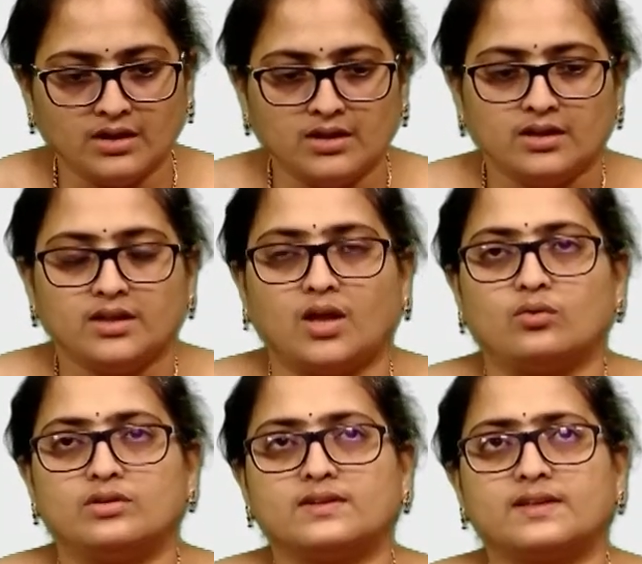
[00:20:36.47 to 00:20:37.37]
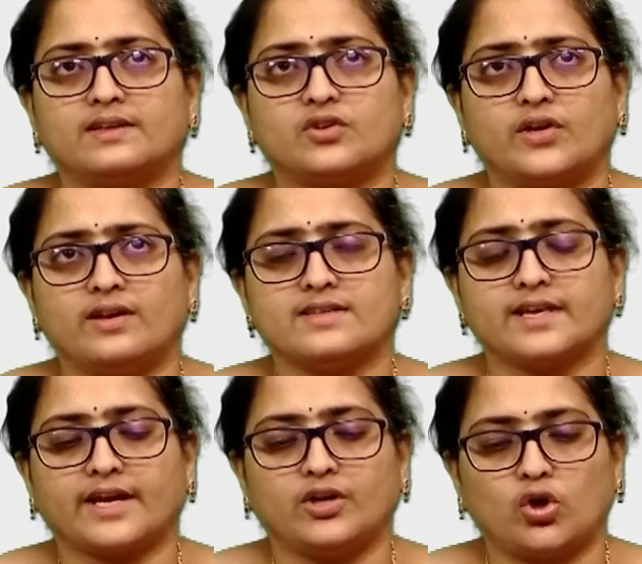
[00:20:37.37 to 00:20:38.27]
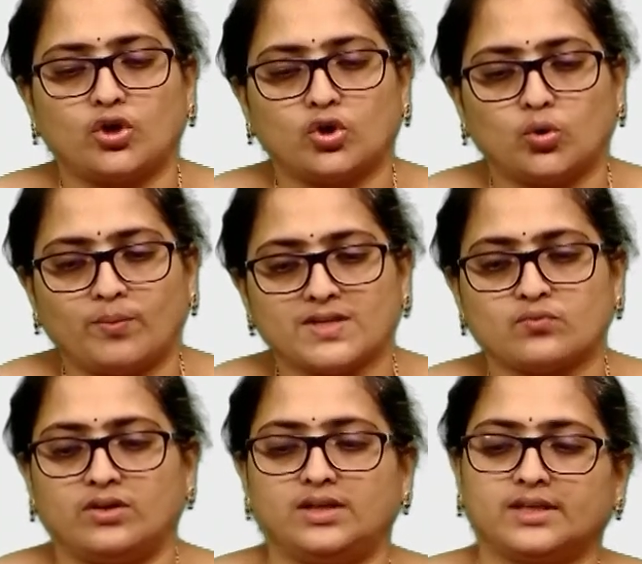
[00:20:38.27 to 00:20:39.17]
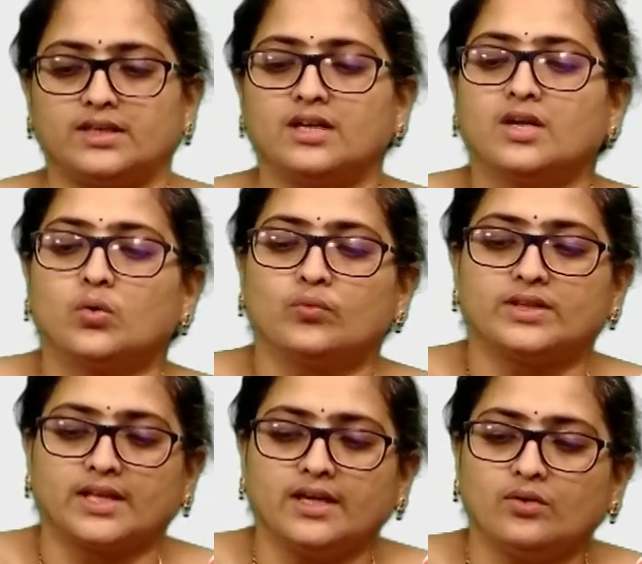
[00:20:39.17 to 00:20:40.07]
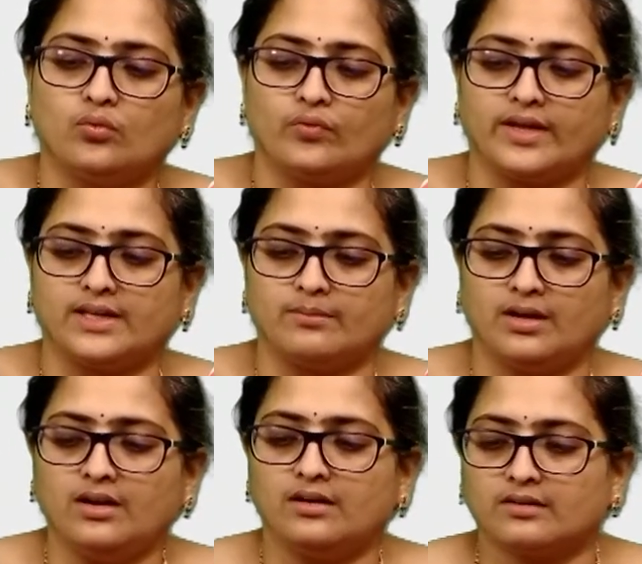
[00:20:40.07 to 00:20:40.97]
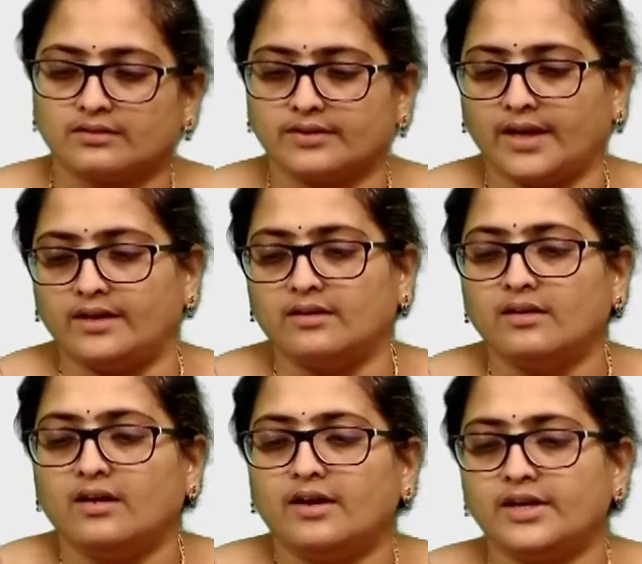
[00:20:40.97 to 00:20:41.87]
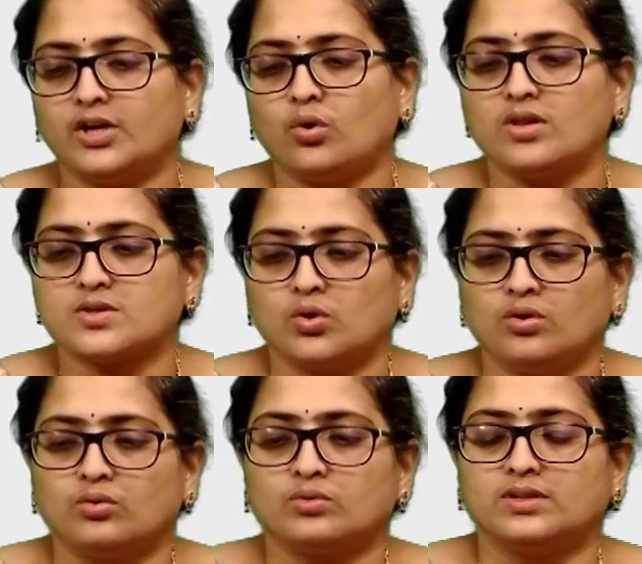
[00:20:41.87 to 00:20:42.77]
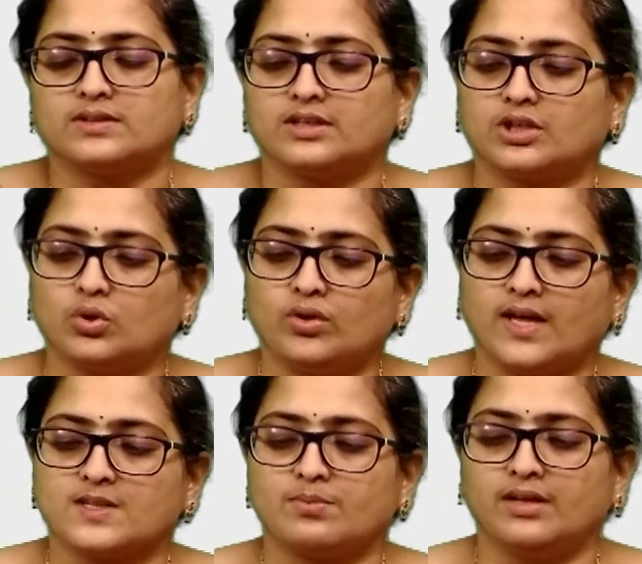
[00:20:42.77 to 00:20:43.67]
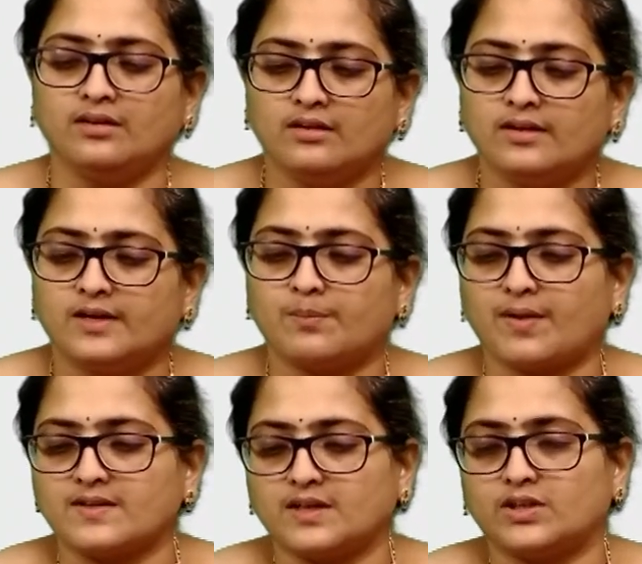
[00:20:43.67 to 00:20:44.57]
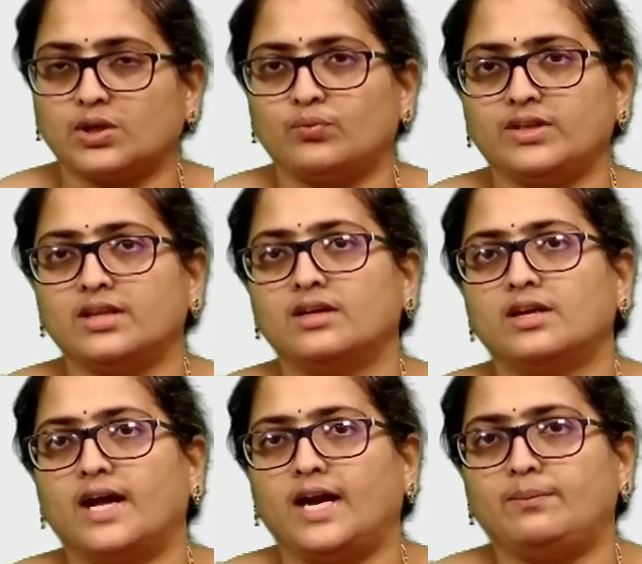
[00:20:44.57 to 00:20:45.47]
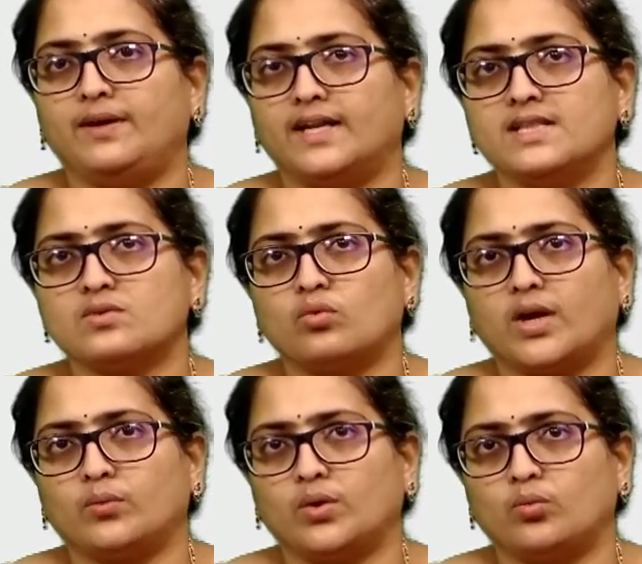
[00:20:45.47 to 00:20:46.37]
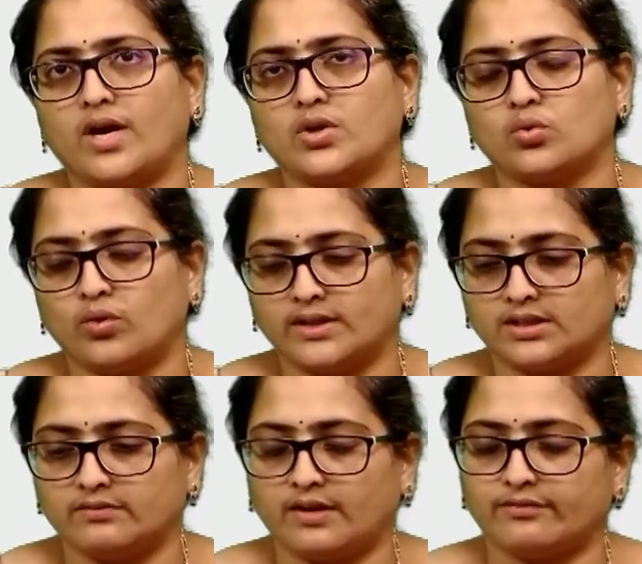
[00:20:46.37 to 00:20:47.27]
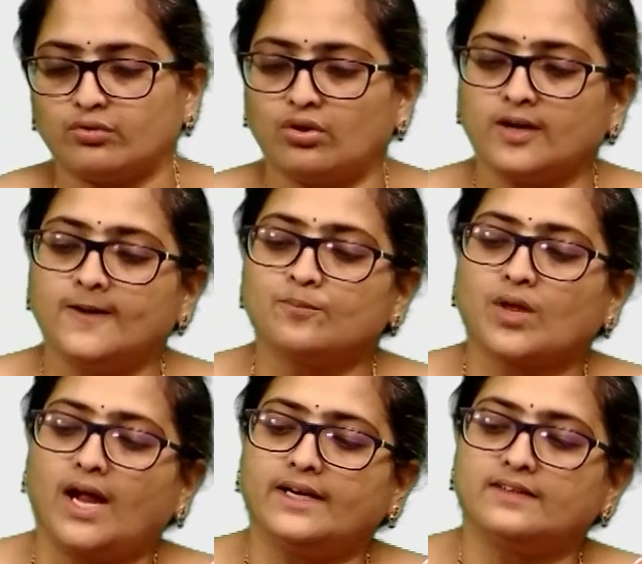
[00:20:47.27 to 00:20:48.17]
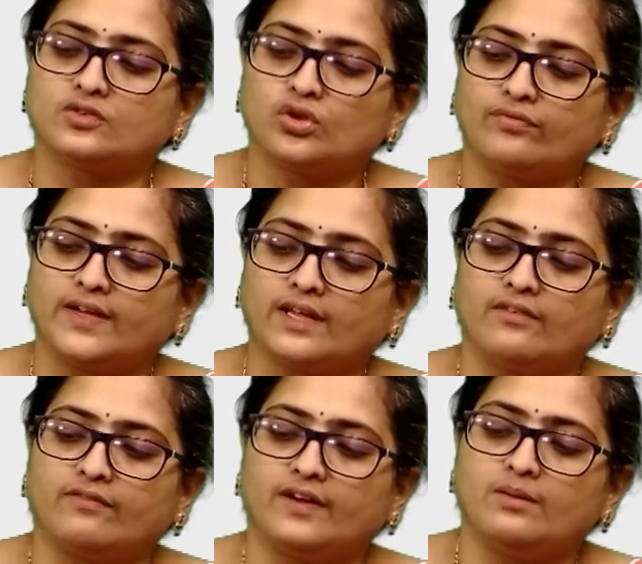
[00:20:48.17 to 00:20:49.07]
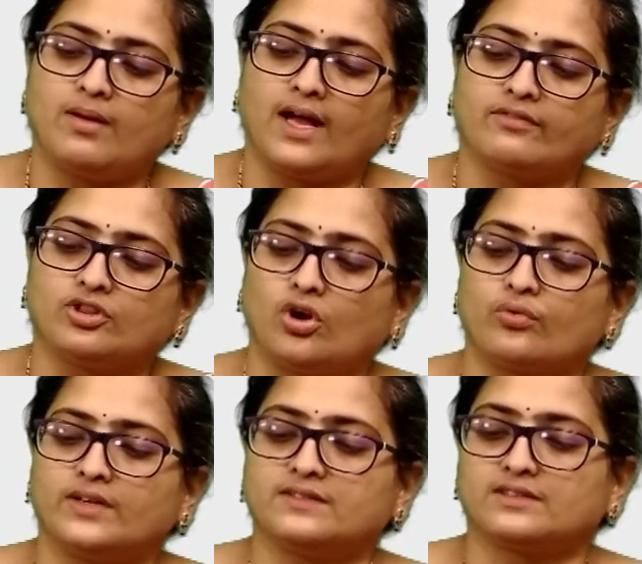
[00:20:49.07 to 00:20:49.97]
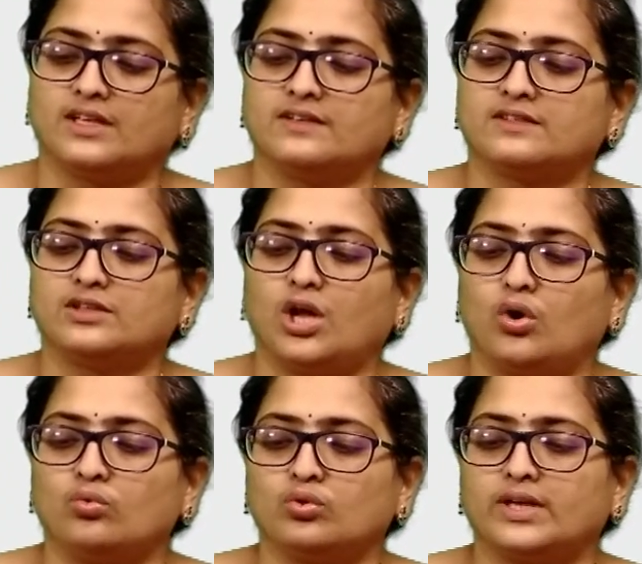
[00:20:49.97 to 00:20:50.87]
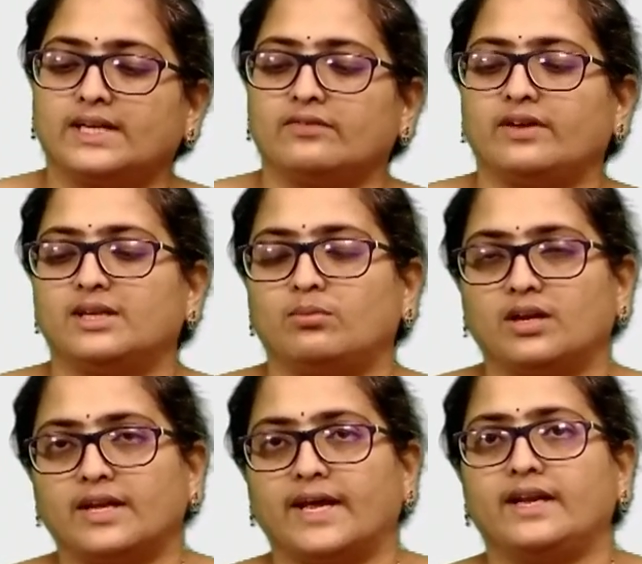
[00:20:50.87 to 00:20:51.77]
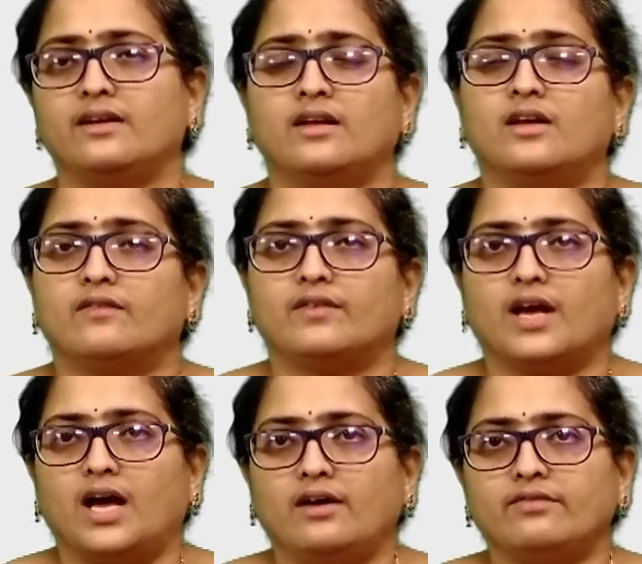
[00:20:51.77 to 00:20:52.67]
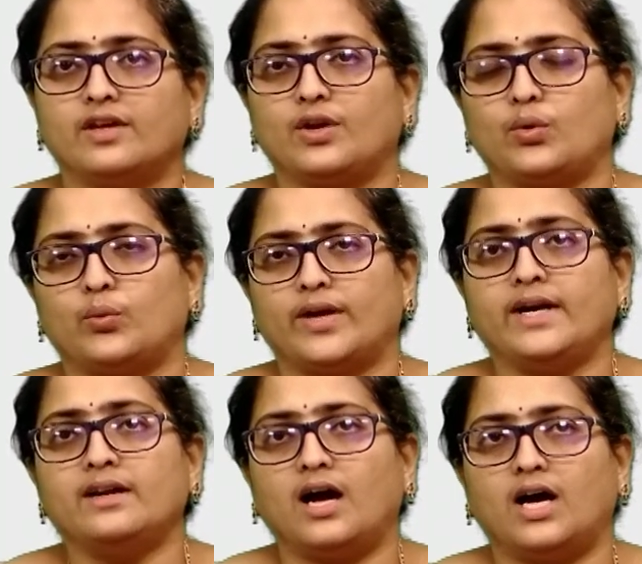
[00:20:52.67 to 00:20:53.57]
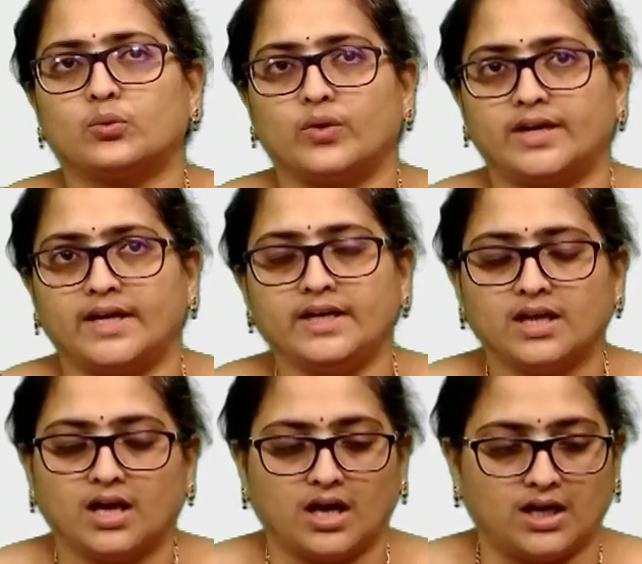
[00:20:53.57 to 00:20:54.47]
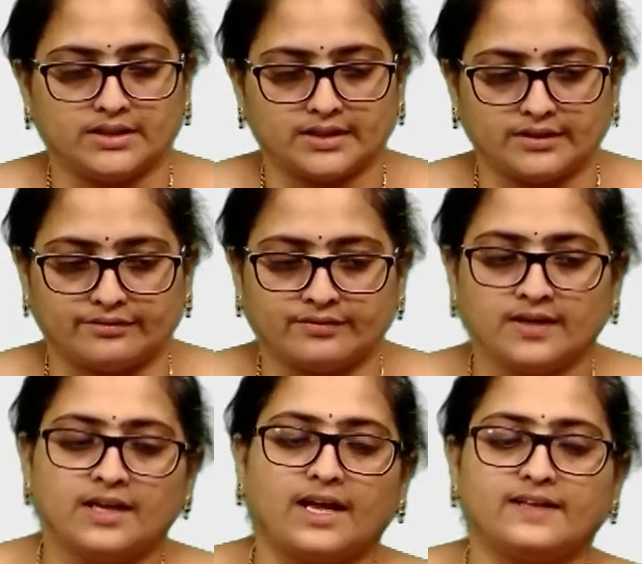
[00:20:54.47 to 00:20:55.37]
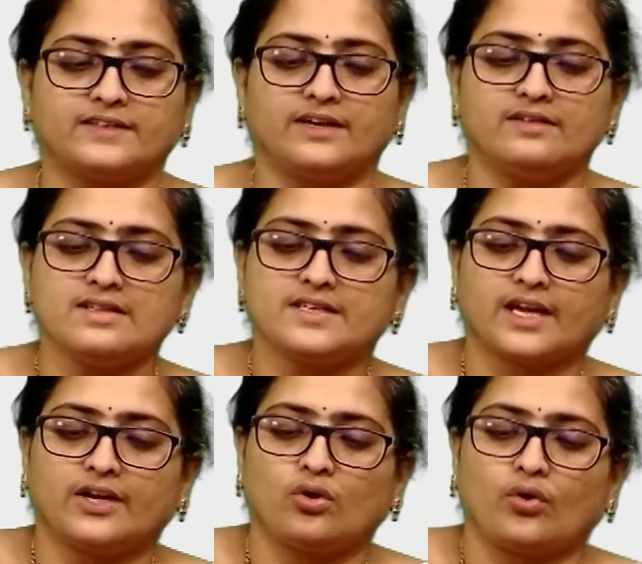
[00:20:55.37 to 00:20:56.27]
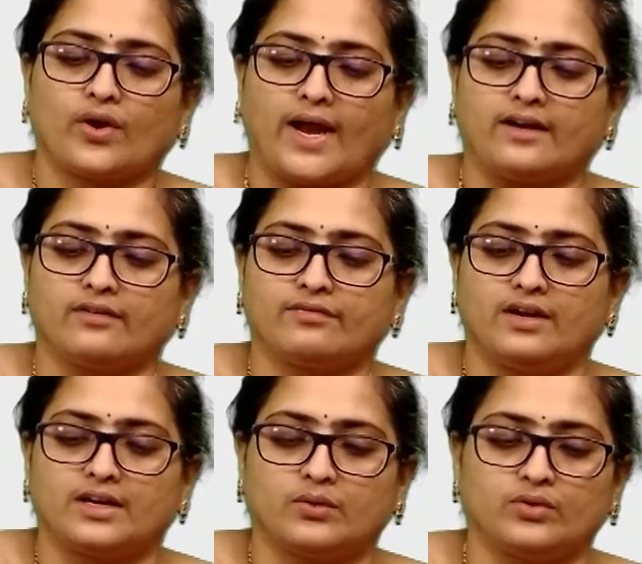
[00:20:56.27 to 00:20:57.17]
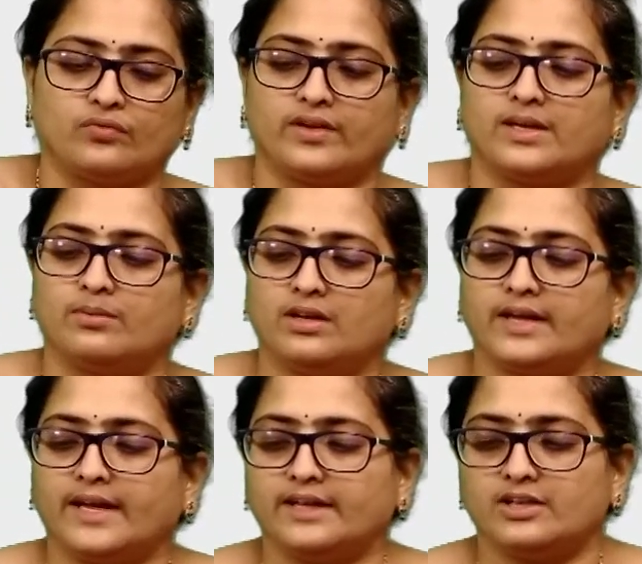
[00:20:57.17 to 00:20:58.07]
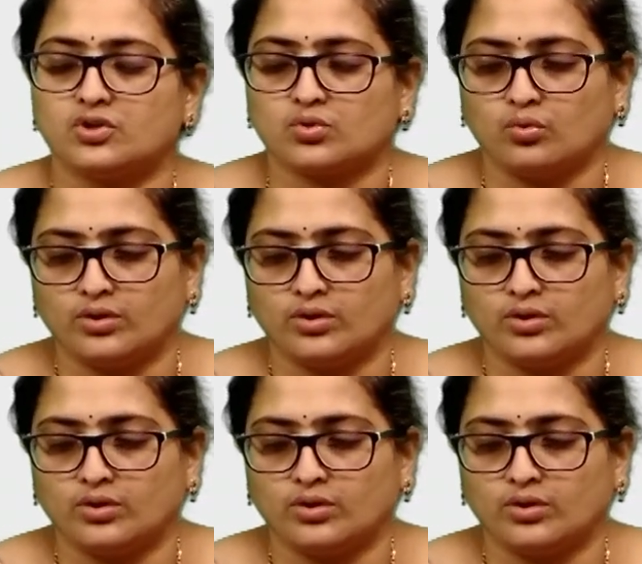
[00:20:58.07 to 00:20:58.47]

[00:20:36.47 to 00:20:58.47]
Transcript: Now, the general second order low pass filter with a variable gain. Here also the circuit has been represented with admittance y1, y2, y3, y4, and instead of taking feedback without resistance, now to get a variable gain, we have included R1 and RF. A general second order active filter with variable gain is shown in